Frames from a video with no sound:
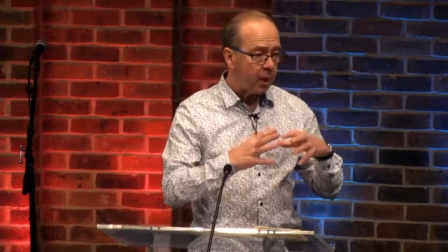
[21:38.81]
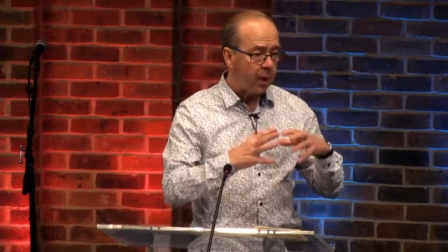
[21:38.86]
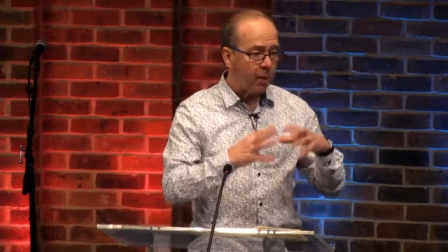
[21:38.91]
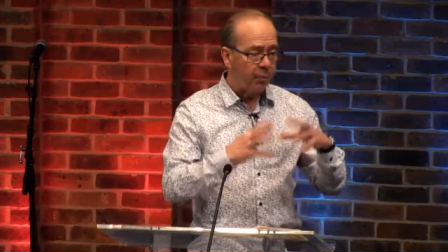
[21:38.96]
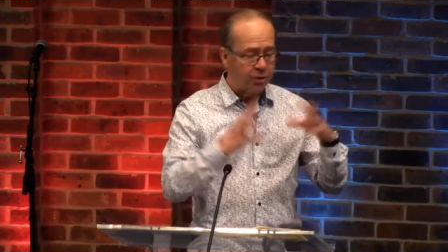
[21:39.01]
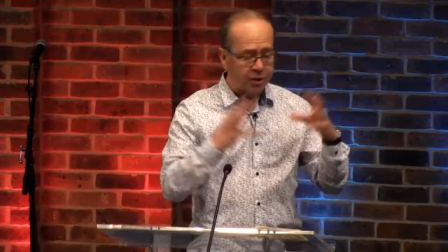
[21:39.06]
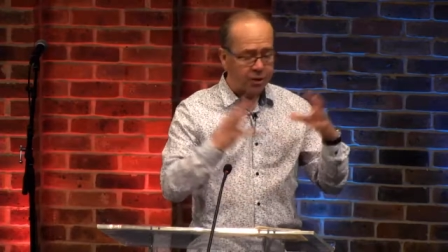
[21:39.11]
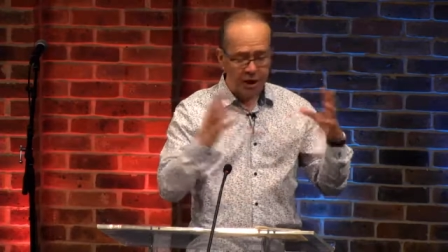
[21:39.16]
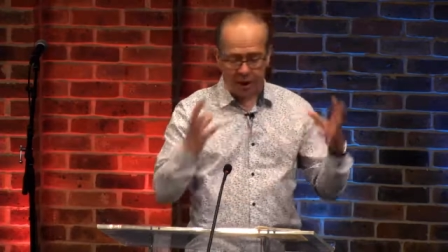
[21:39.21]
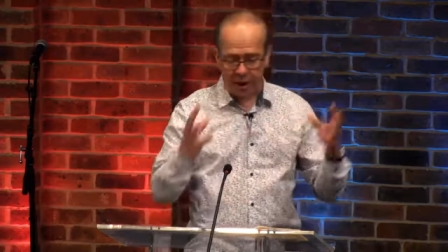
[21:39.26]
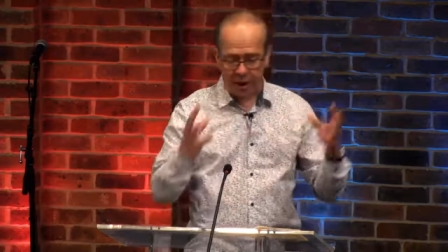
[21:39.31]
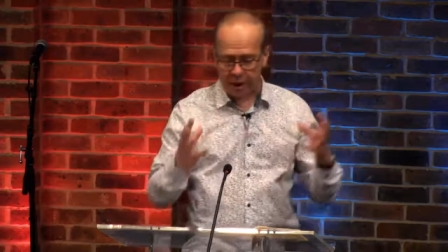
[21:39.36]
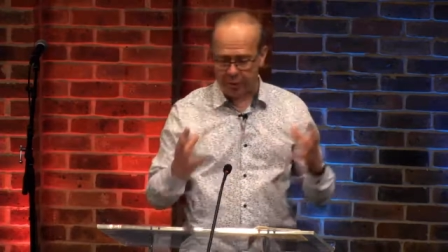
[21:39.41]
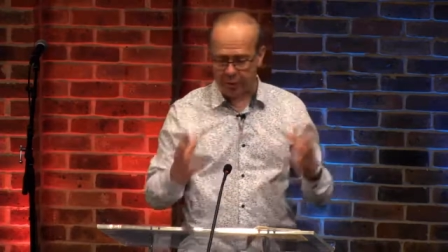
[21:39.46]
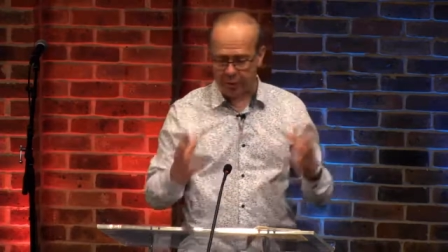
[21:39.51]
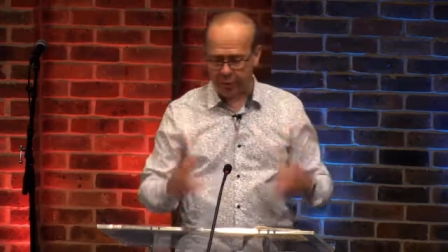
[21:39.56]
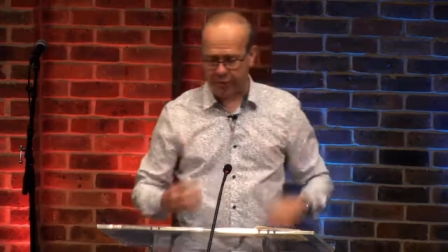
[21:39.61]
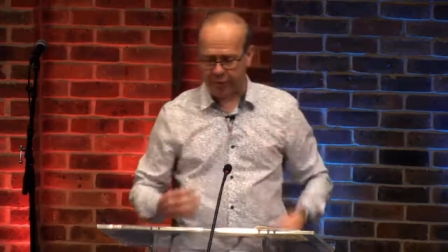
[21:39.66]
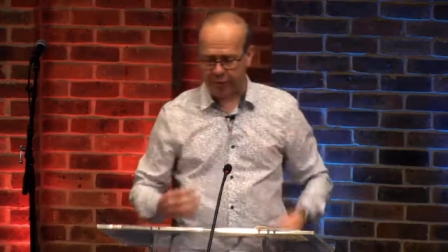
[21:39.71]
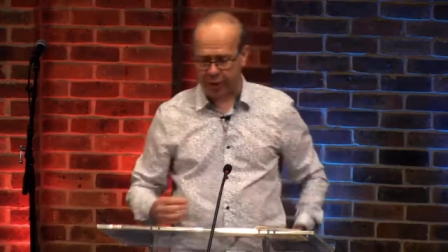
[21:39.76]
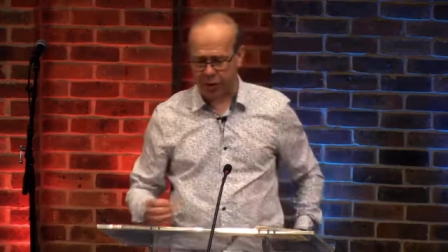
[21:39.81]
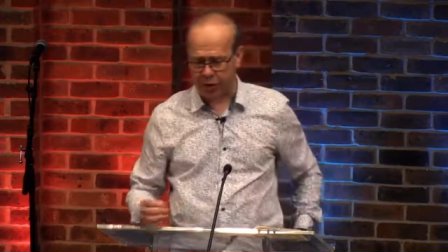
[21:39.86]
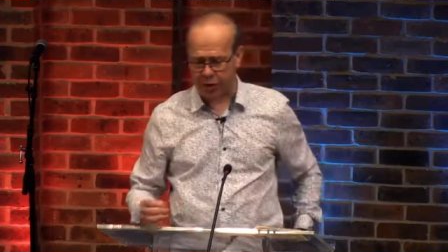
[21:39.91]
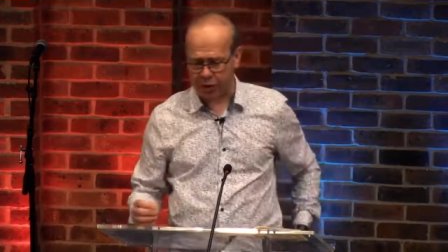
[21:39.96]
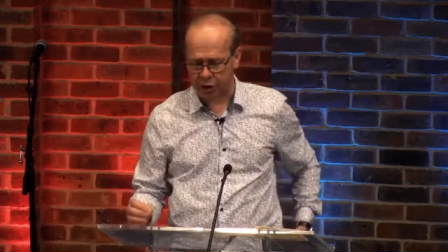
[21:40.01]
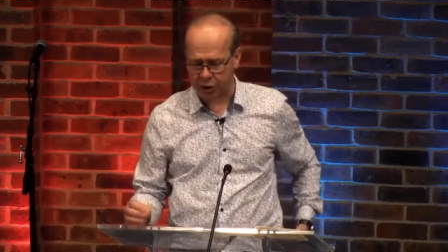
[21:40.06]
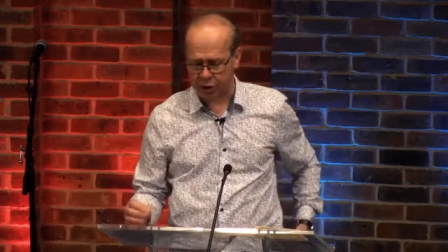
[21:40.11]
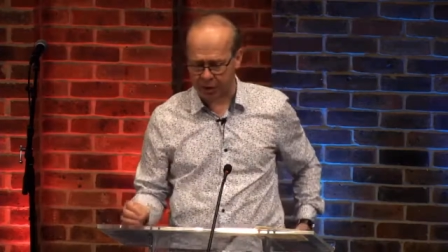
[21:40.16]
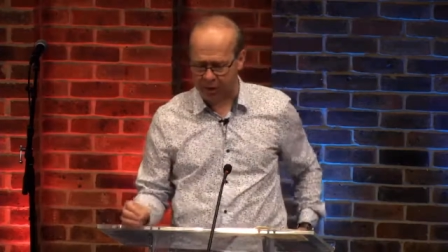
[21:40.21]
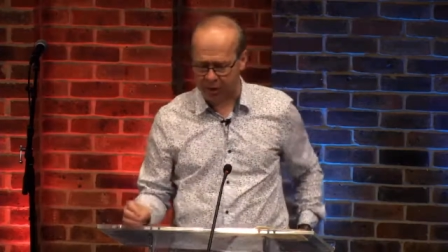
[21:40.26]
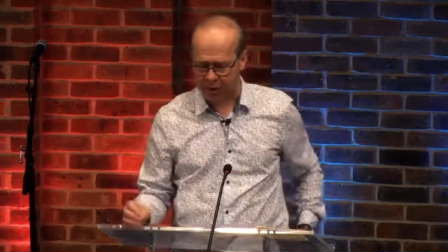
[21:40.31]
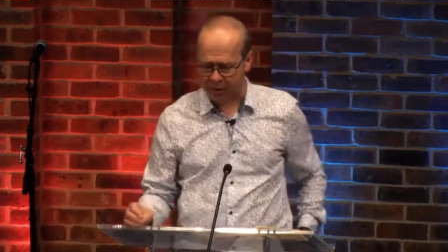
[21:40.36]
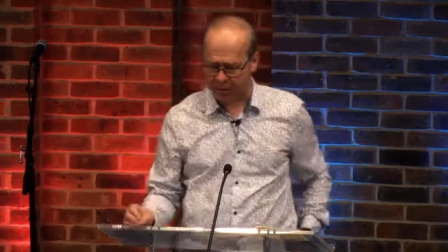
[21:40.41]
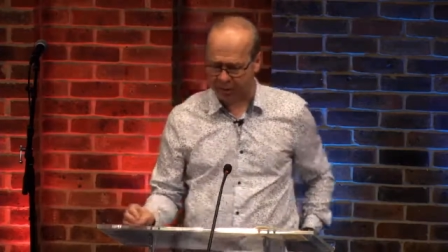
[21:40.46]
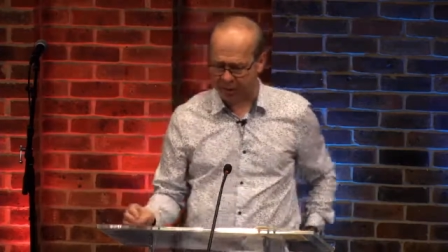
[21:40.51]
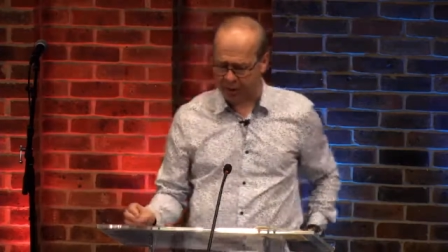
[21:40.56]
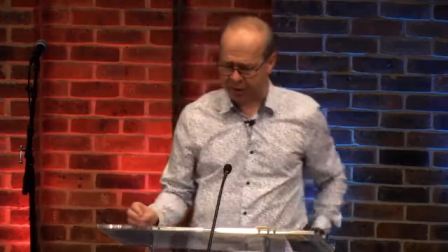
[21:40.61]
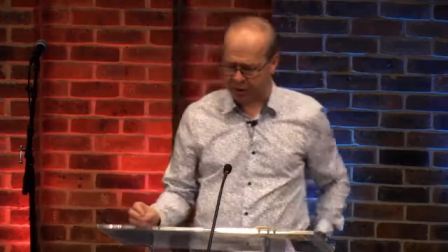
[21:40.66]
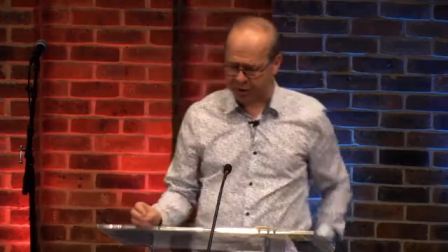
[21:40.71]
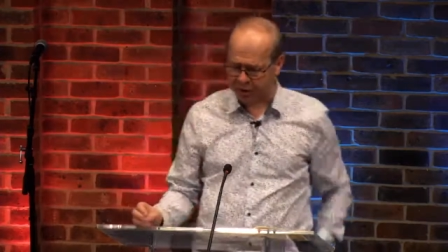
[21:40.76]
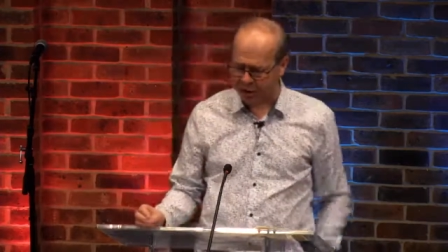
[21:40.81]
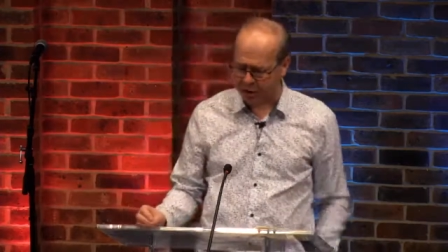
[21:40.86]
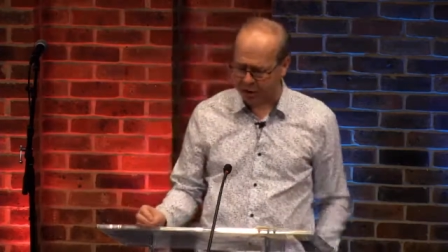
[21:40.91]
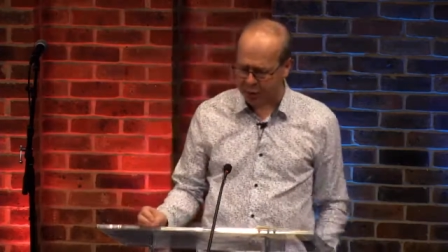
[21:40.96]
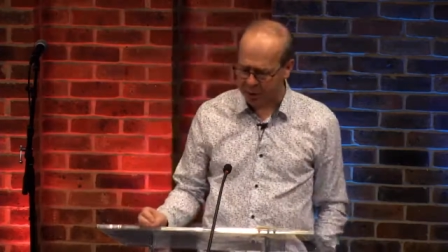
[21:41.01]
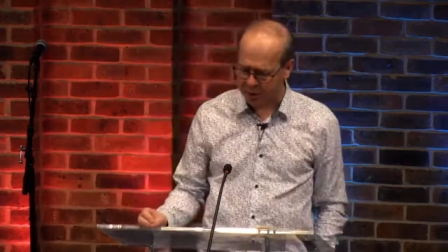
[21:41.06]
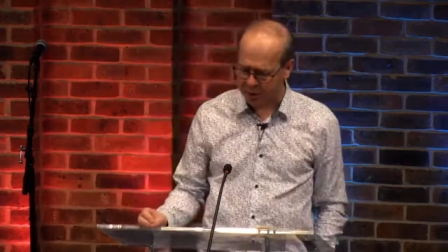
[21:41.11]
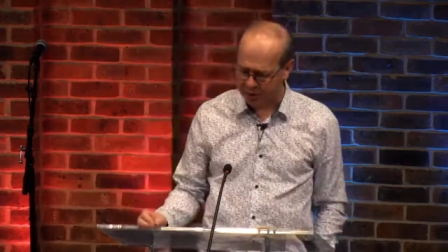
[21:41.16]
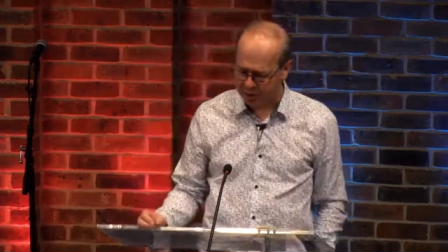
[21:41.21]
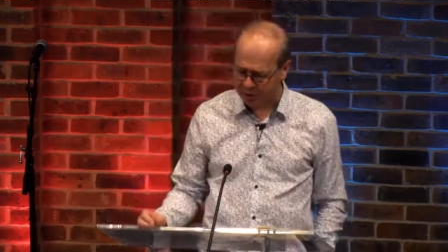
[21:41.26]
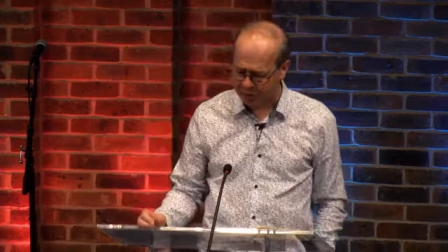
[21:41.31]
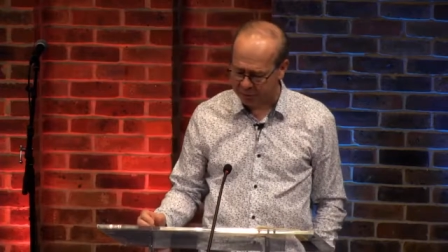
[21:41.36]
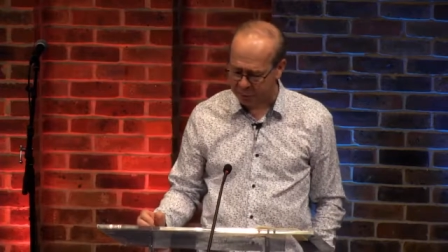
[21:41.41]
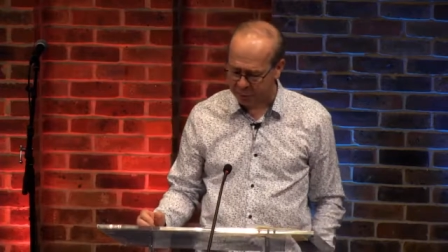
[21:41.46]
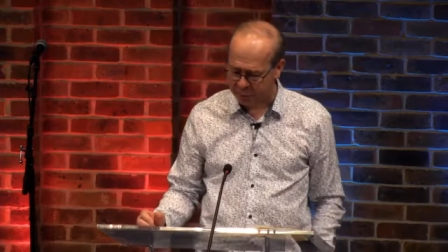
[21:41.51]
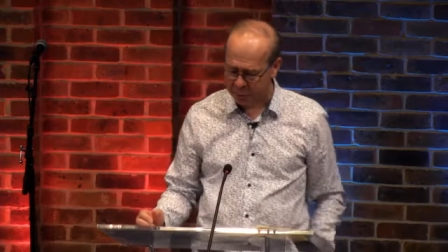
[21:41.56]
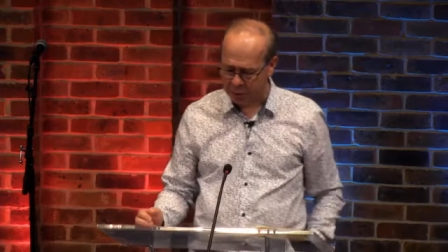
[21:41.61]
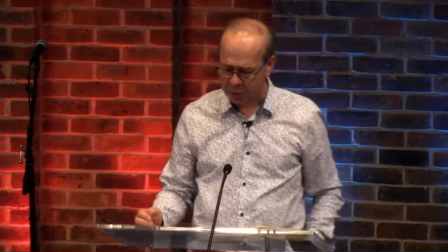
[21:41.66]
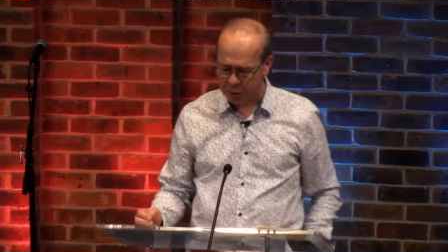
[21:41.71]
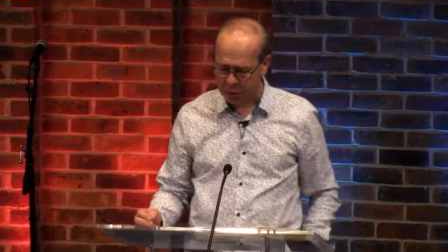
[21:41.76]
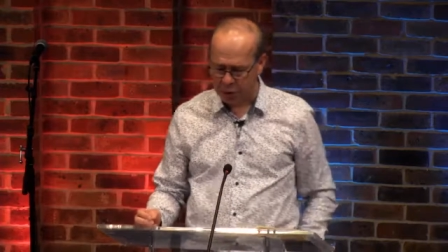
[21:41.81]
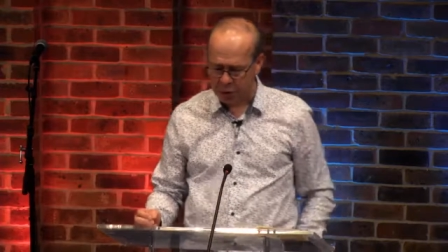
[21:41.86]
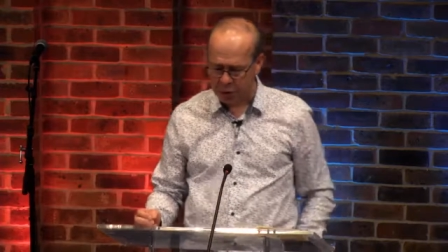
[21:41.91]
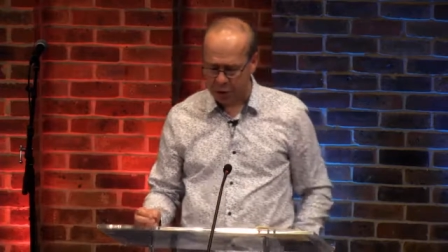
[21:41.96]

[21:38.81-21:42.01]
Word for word: And particularly, we focus on that in verses 24